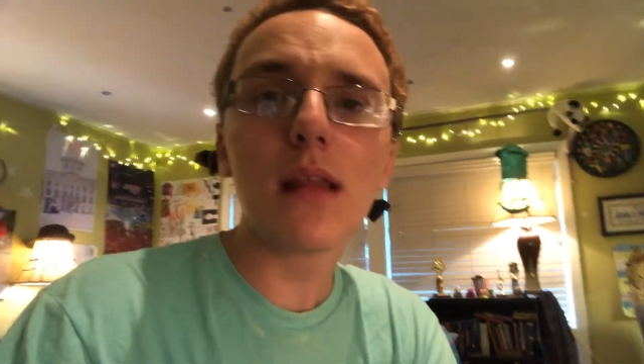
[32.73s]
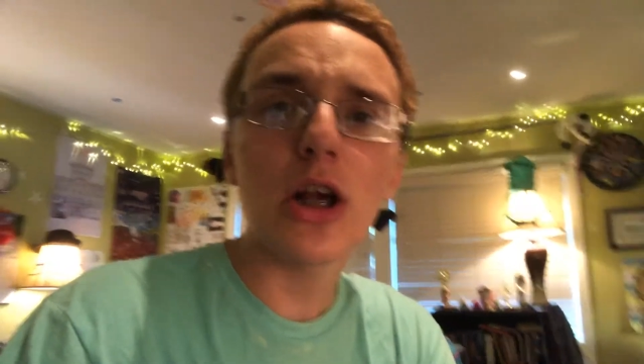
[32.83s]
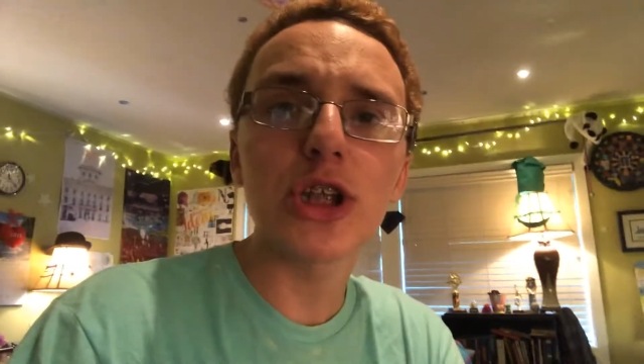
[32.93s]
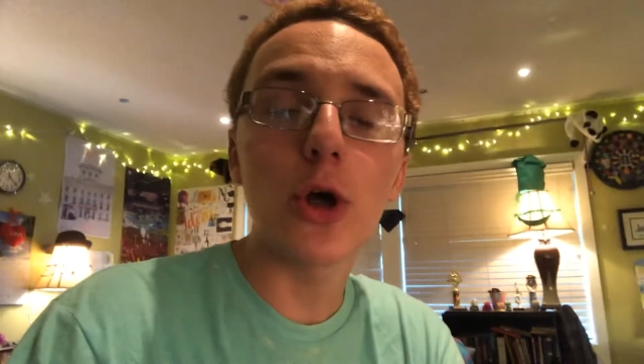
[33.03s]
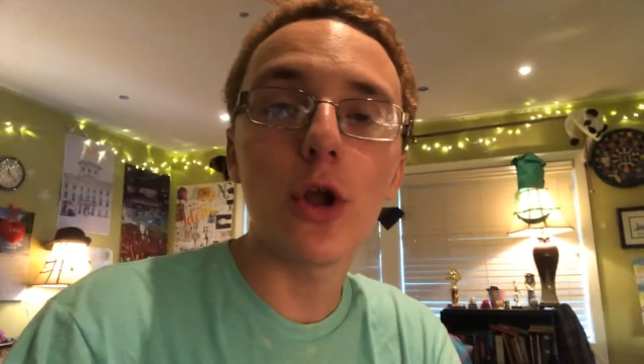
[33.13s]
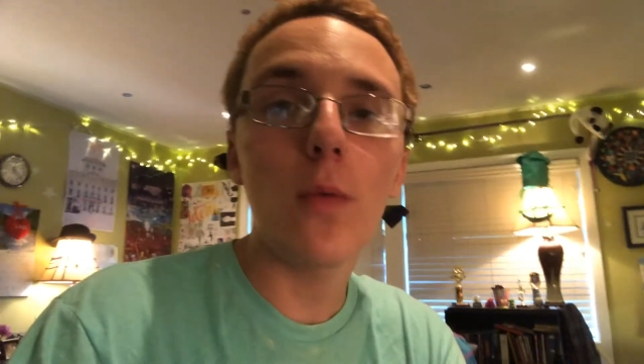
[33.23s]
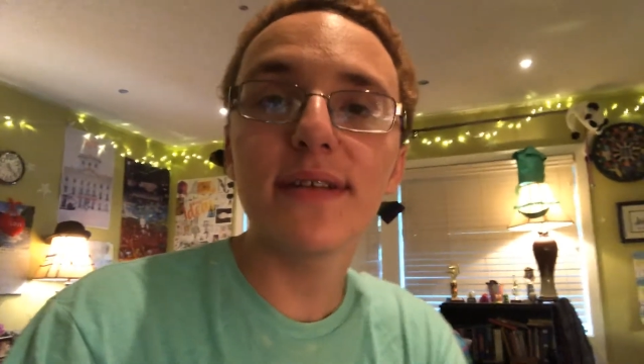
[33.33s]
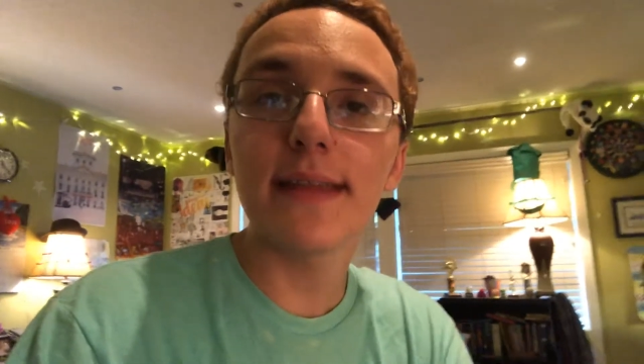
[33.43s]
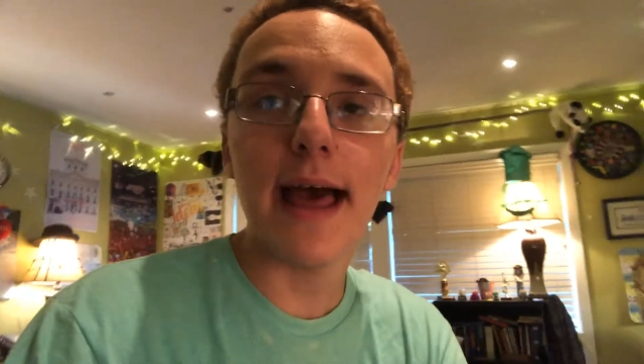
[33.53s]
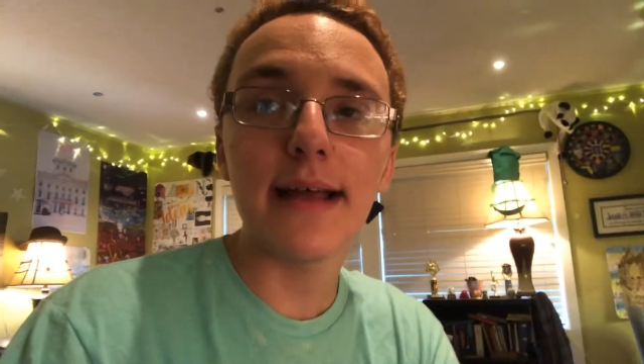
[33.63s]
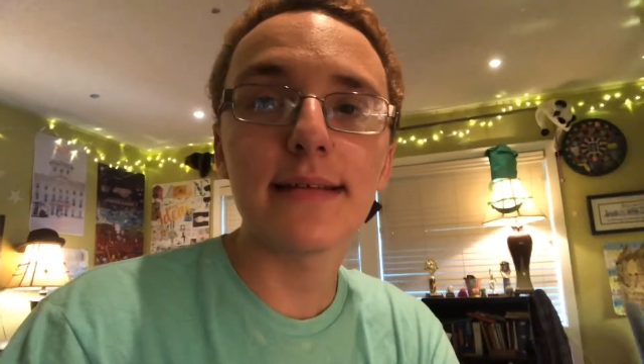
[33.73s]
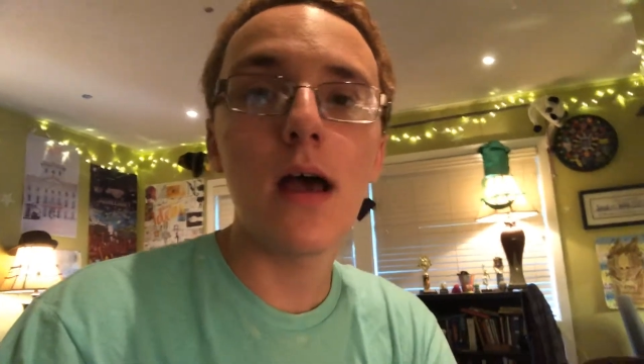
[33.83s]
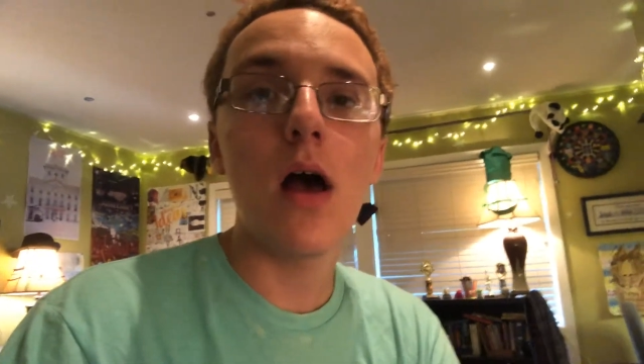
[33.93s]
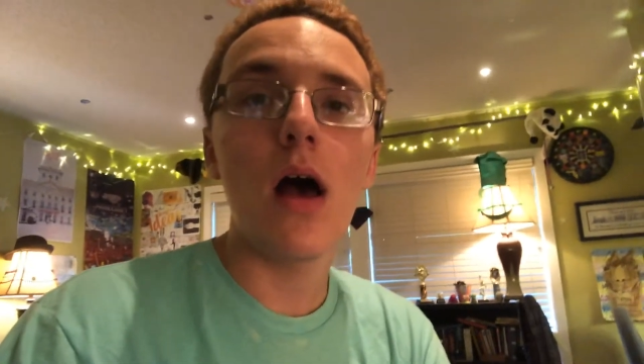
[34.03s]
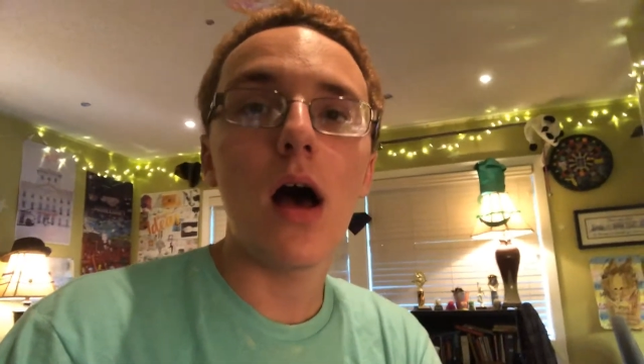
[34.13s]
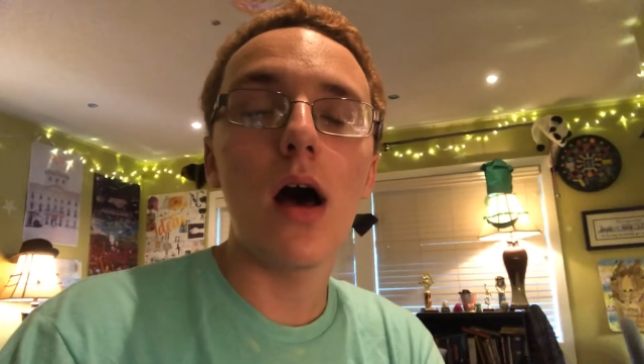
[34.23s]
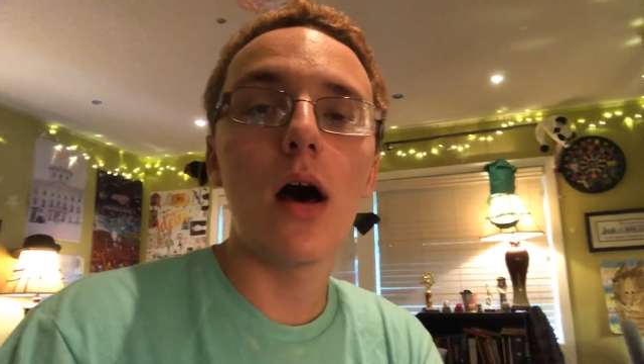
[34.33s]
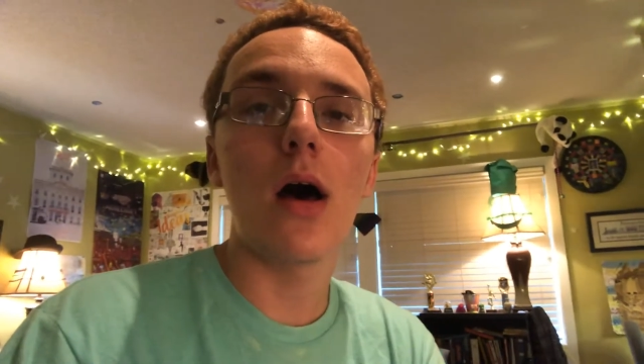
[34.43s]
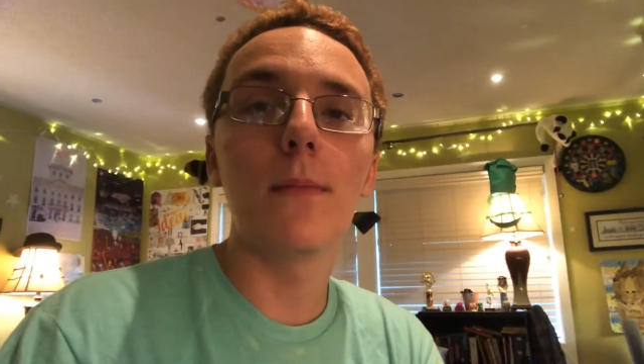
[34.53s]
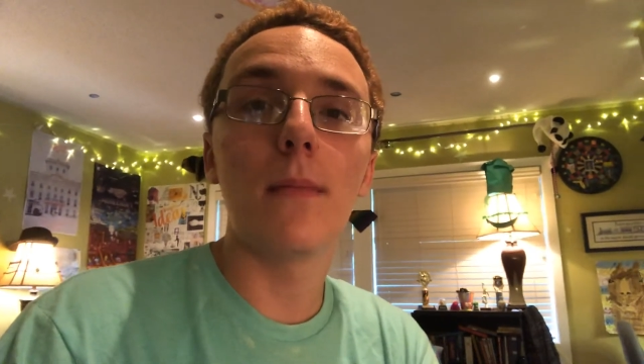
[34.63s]
so don't miss that.
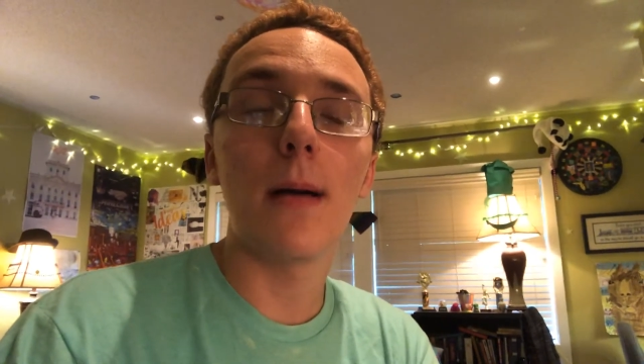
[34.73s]
Um,